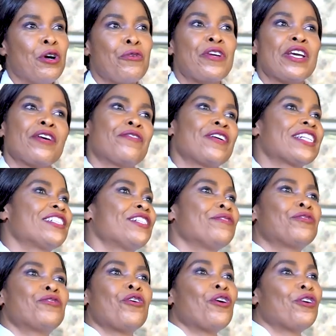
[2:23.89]
We have
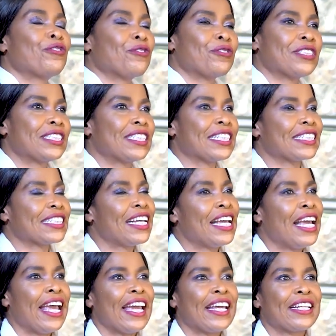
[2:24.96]
achieved all those things.
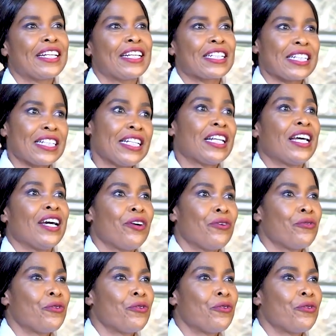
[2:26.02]
And then right now,